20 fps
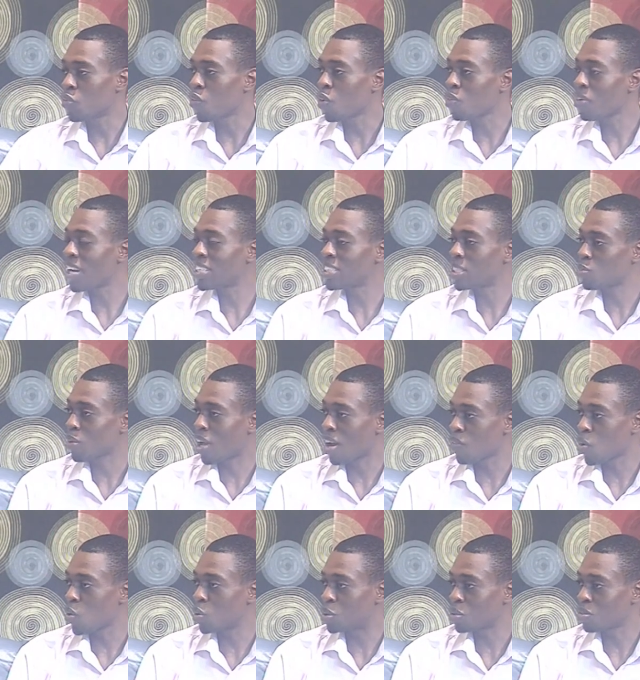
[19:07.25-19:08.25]
For writers, we
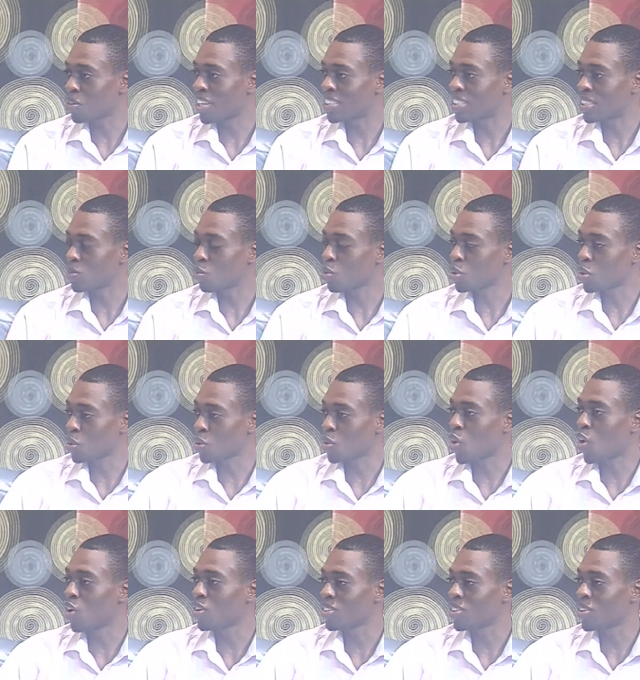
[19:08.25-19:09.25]
have ghost writers. What do you
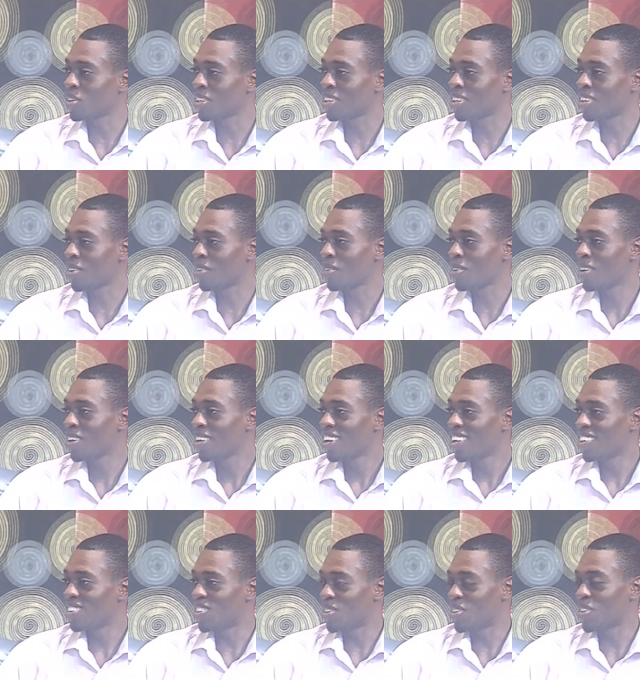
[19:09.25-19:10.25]
call the? Um,
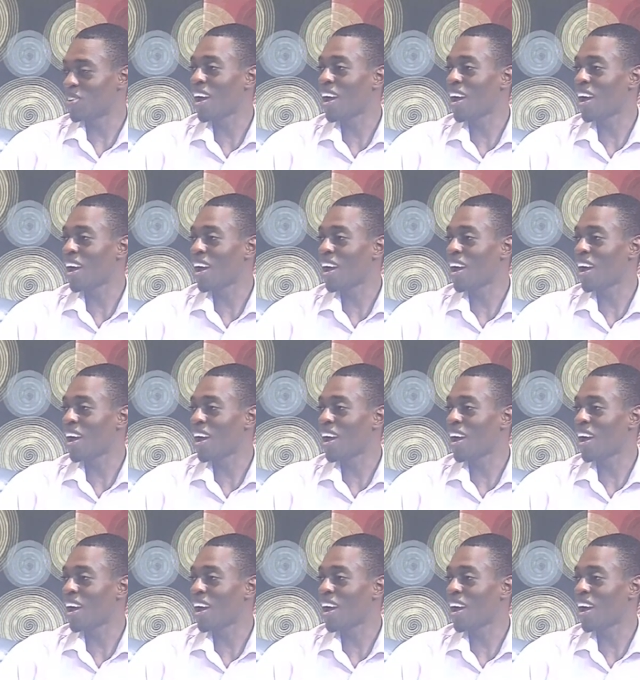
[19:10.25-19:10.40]
do, do, you